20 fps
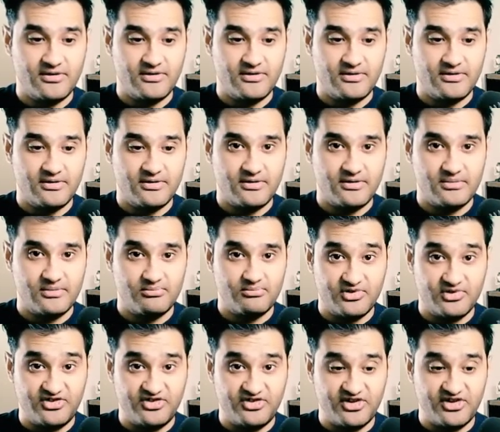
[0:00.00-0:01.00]
position
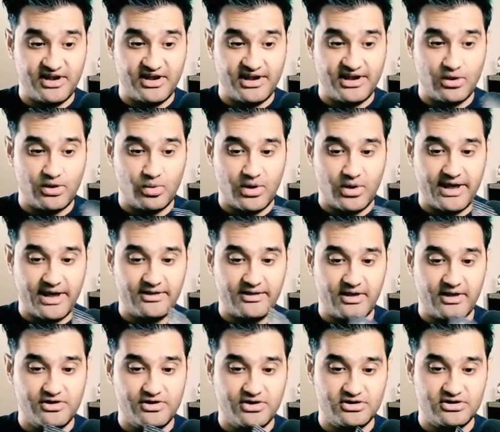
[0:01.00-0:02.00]
it in a way that you can
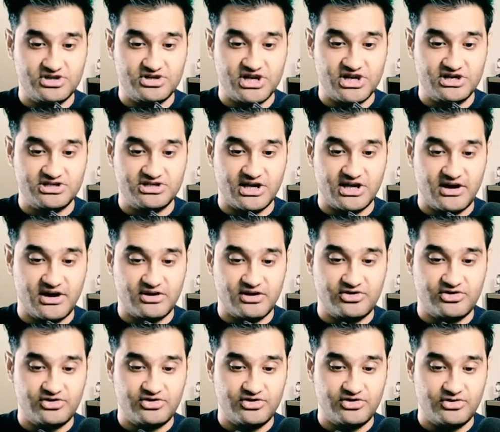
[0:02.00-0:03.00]
change that
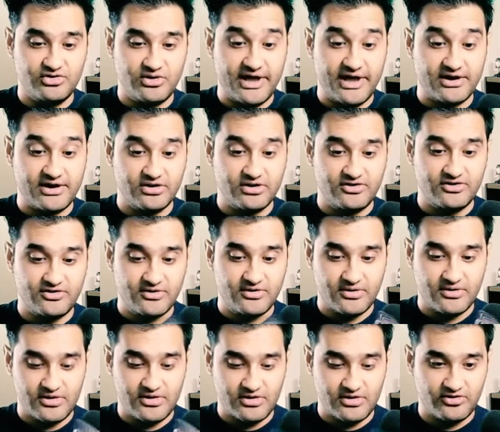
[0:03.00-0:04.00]
to haircuts.
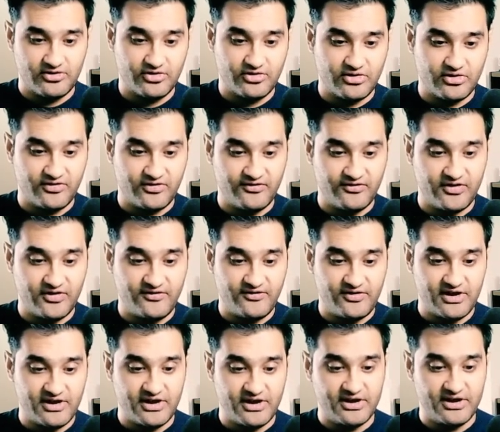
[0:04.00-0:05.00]
So it's 16
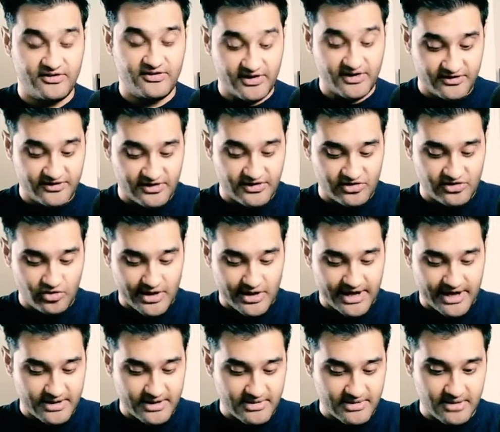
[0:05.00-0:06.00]
to 28
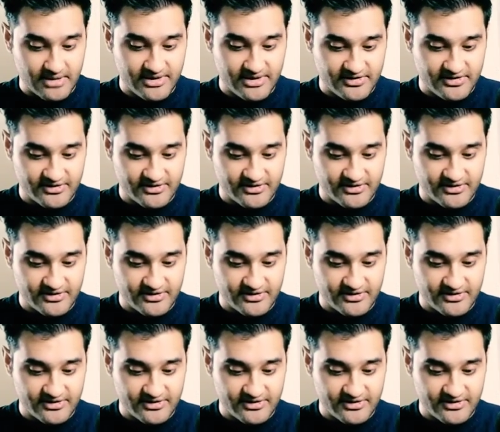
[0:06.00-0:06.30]
millimeters,